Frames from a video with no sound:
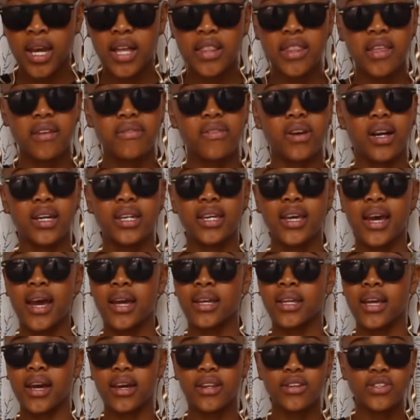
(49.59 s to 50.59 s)
they've got
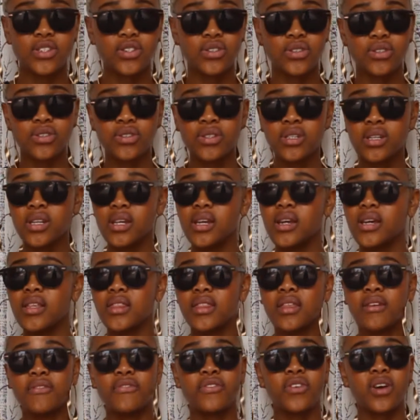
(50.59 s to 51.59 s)
gang attitude,
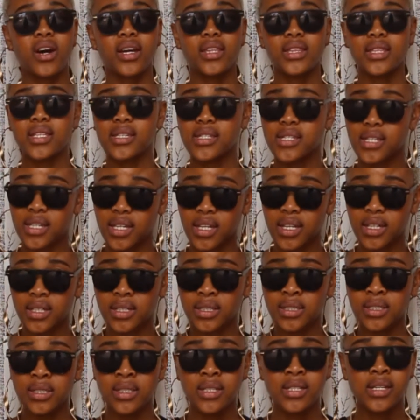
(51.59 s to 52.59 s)
they've got the skill.